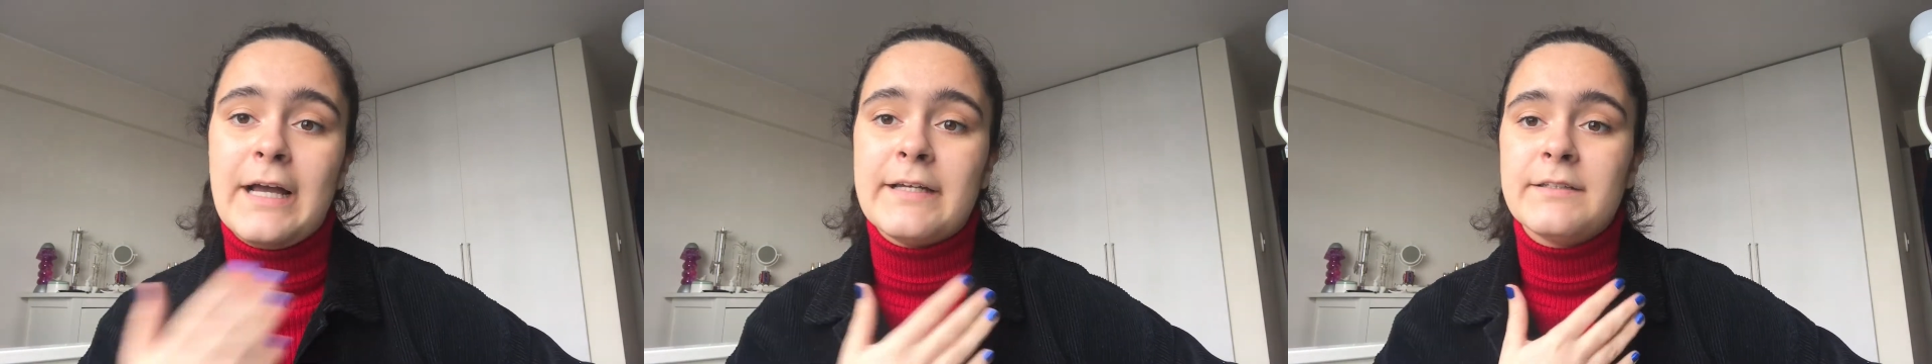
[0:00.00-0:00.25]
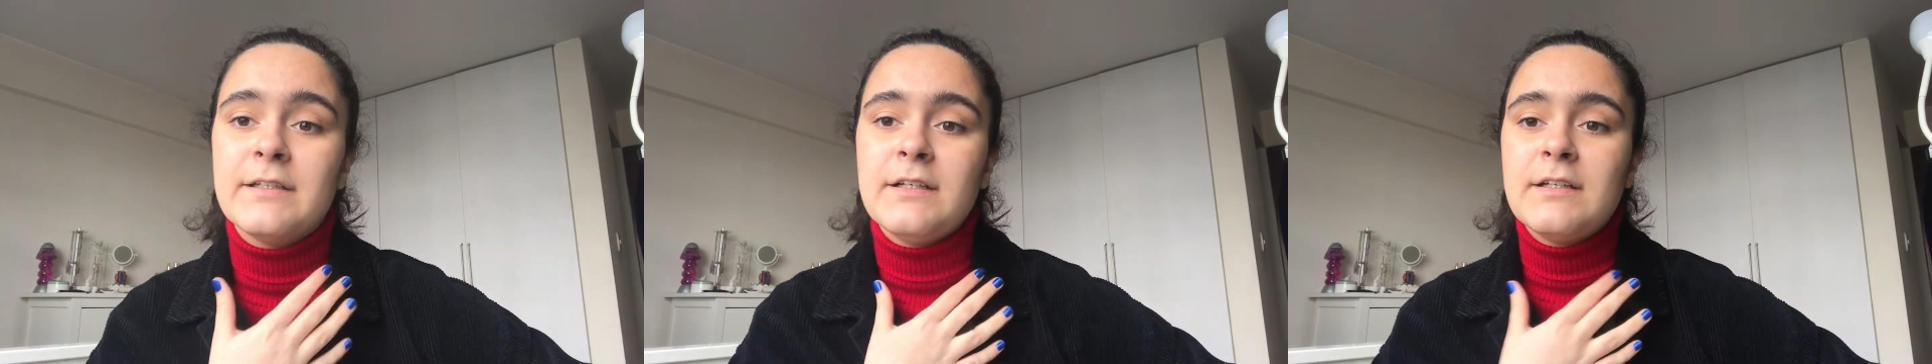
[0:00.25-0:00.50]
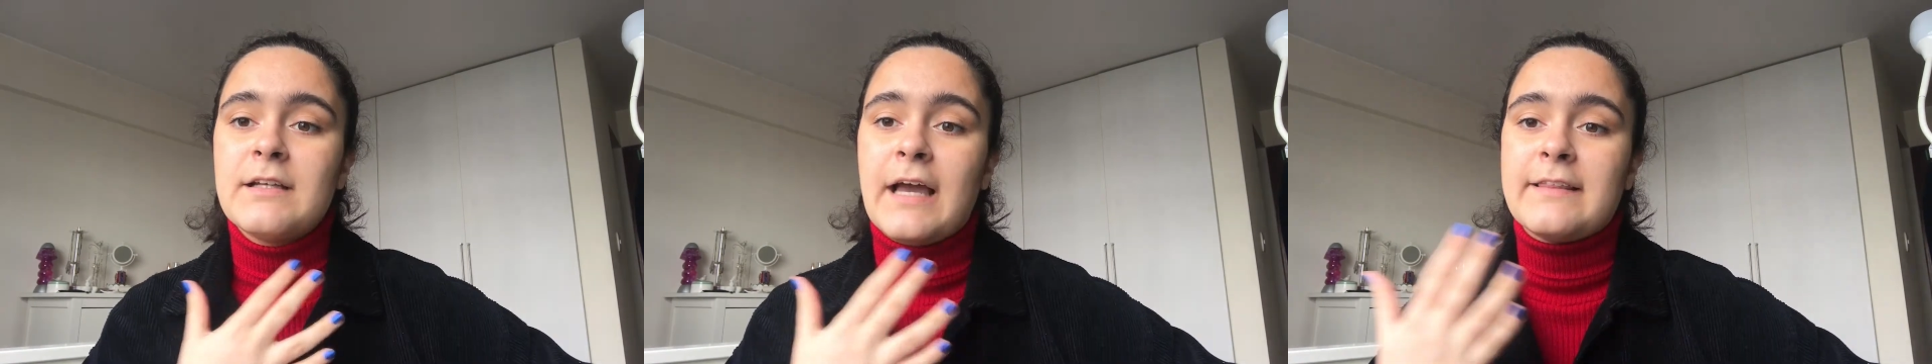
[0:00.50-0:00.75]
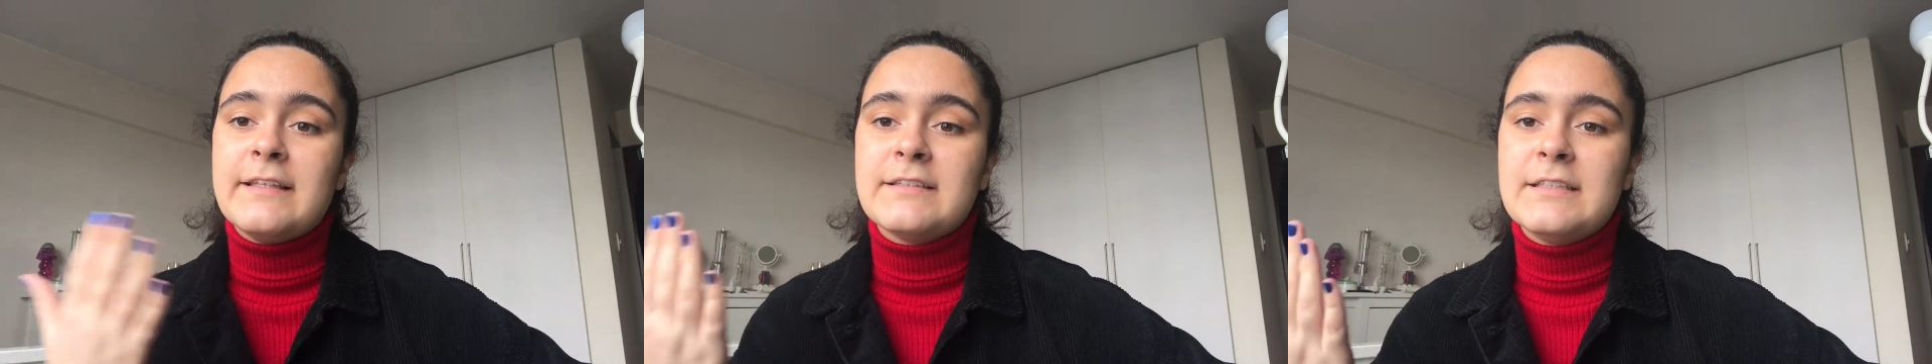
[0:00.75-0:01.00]
I
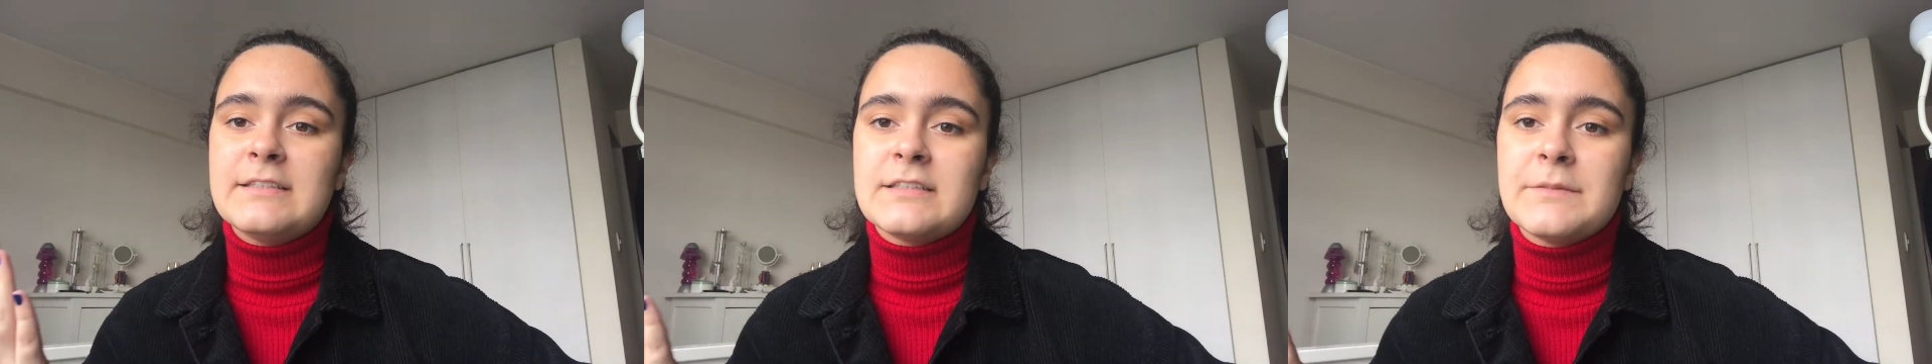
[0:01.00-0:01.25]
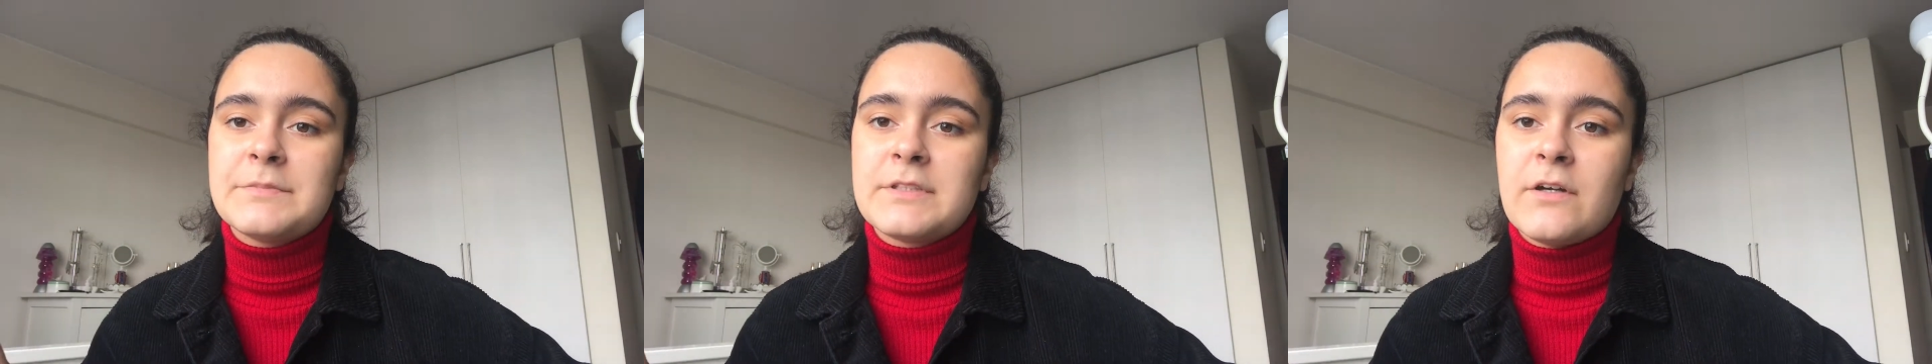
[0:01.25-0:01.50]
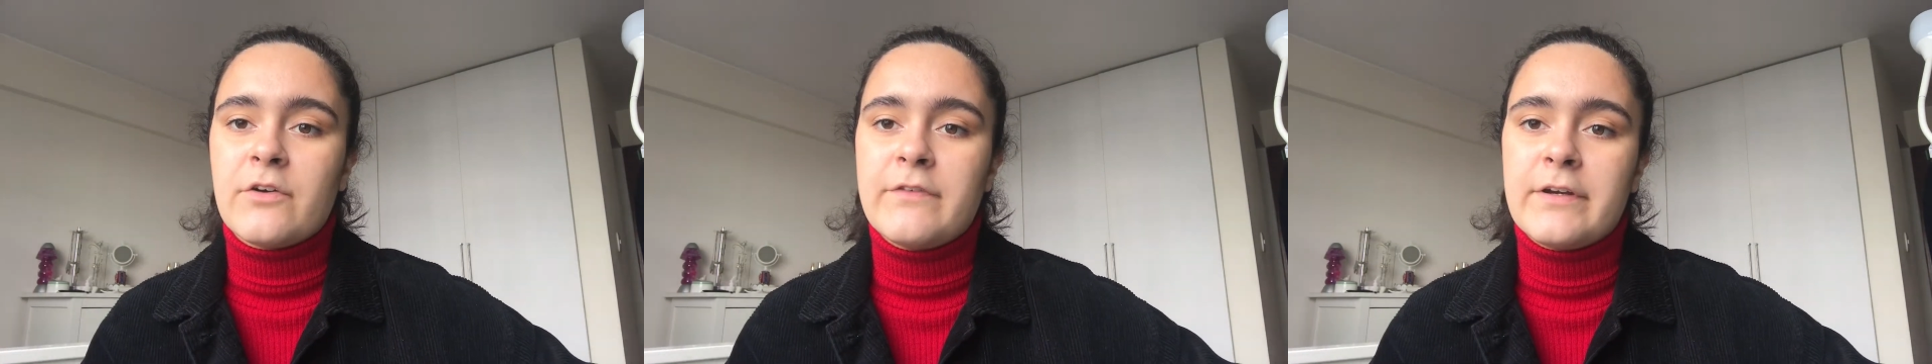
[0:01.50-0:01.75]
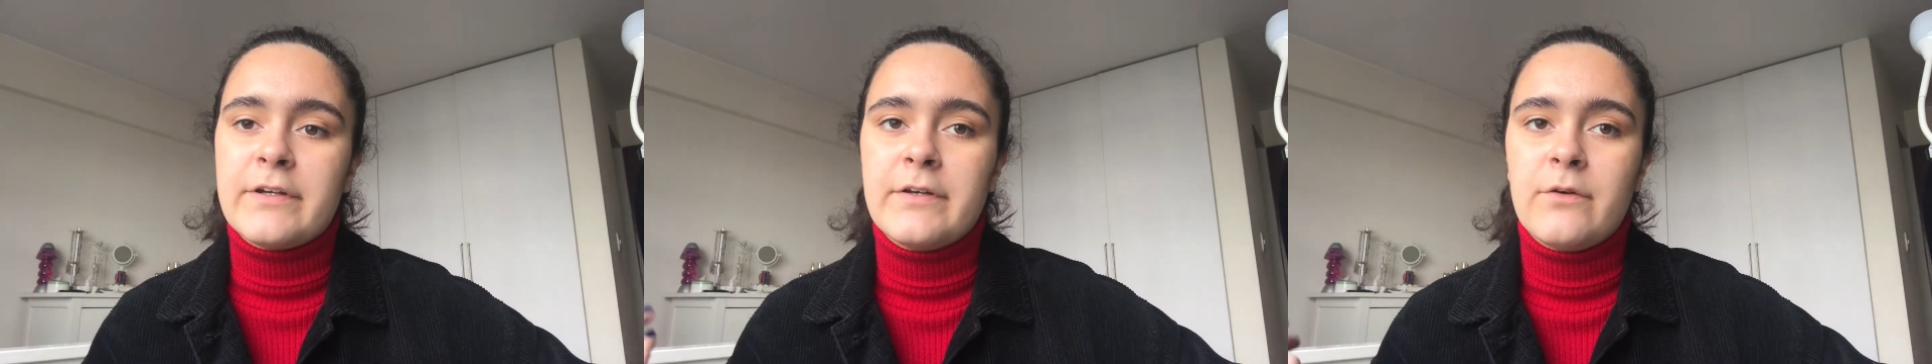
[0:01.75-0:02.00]
think these tips are
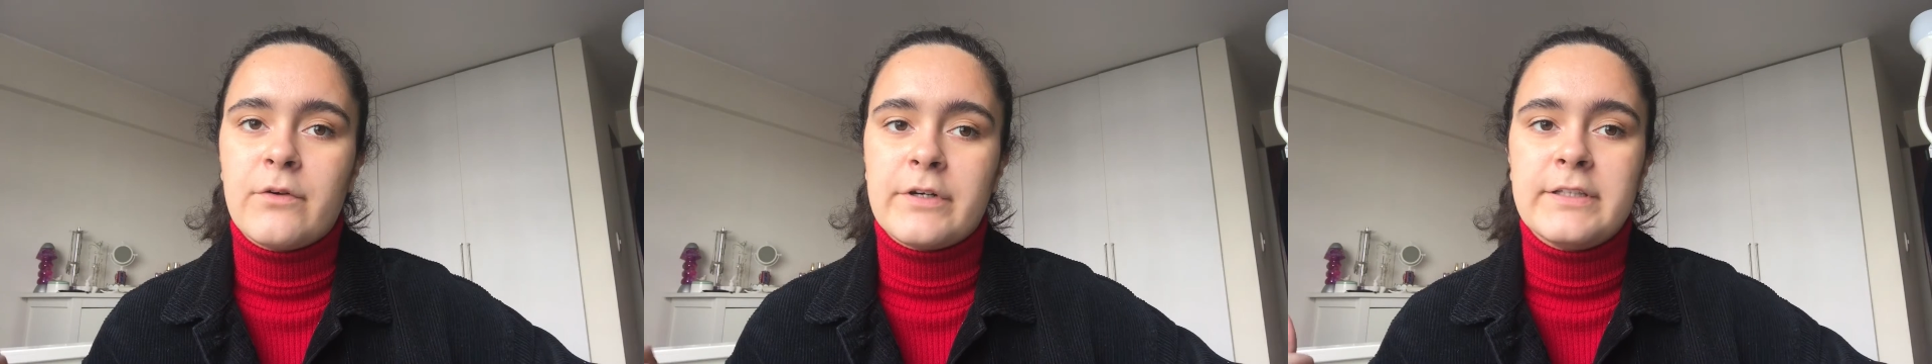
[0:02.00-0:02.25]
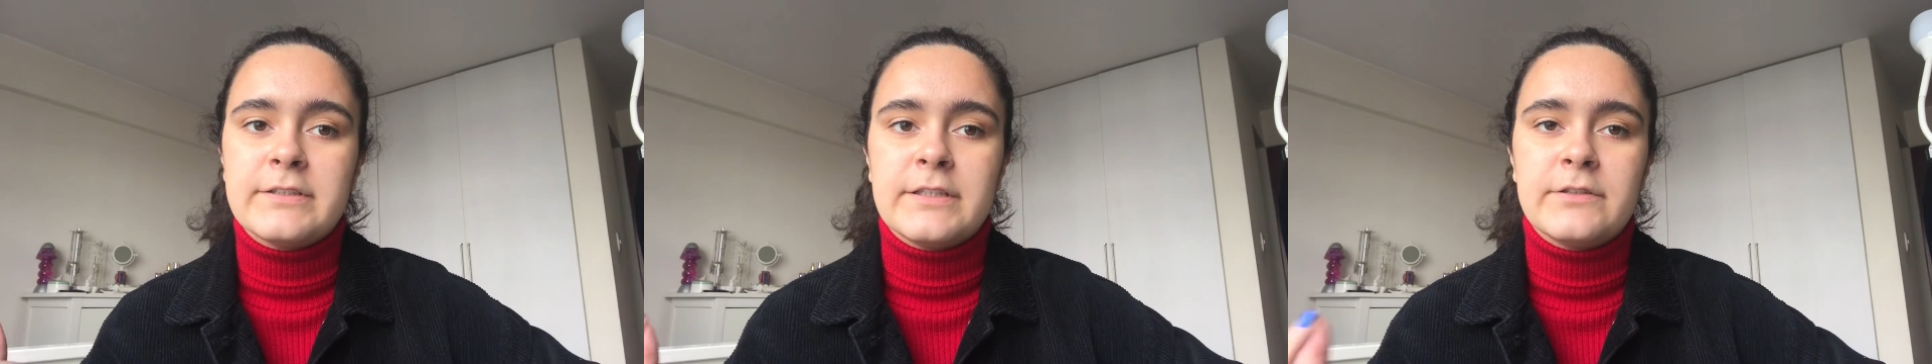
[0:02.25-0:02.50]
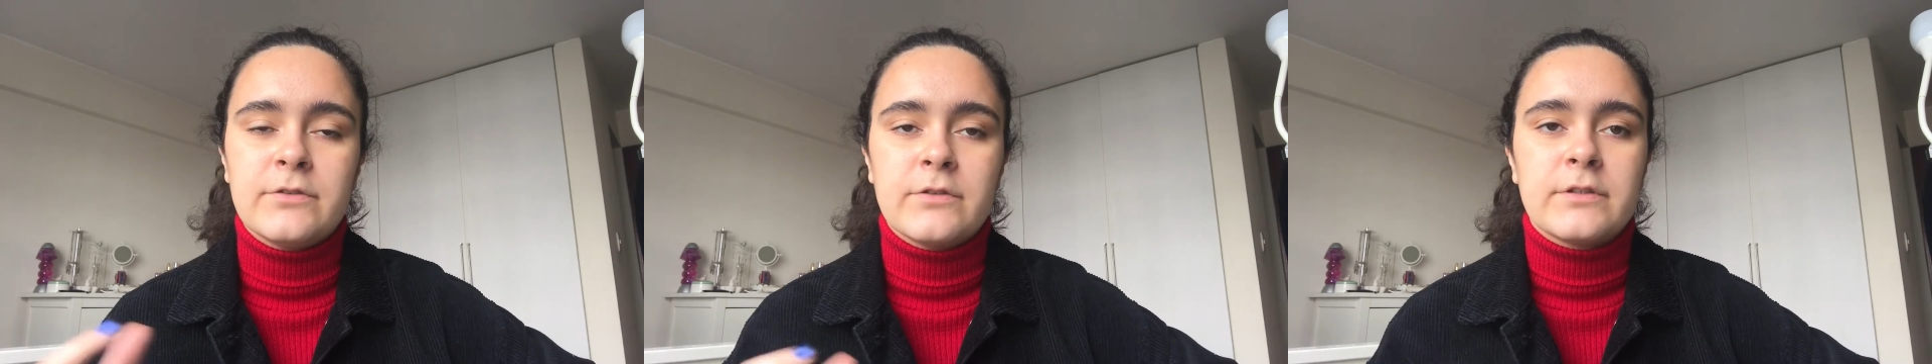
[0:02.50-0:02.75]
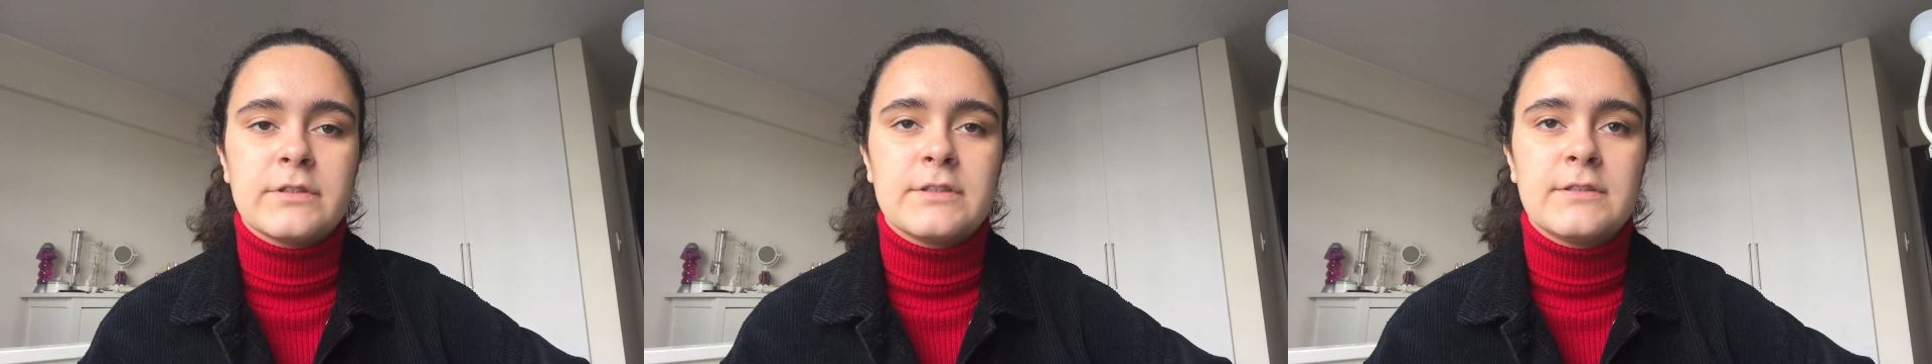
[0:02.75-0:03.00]
very oriented
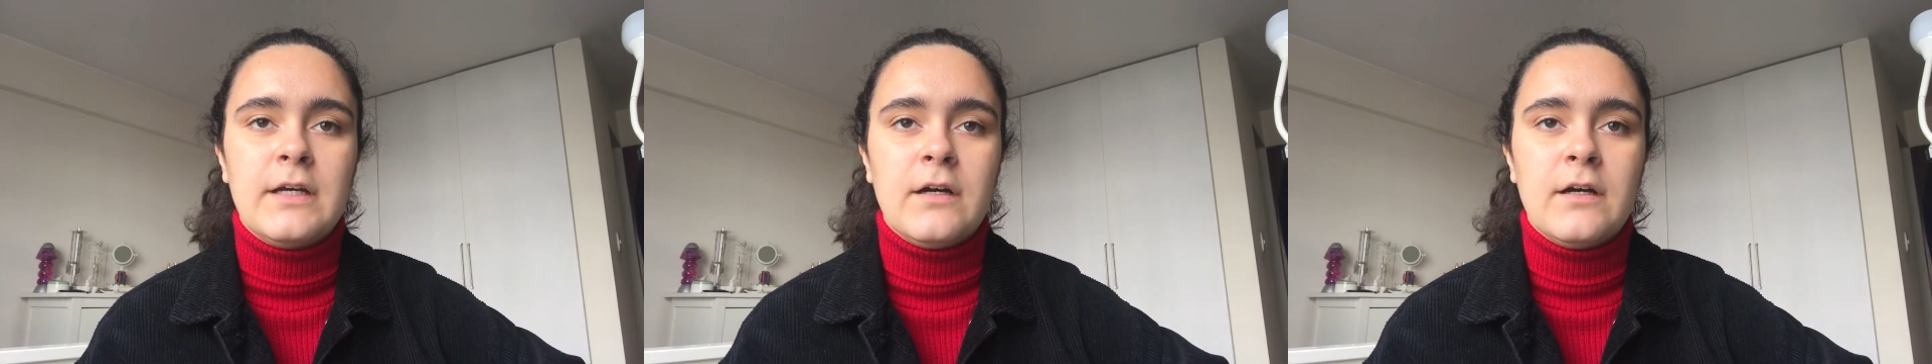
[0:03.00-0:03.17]
towards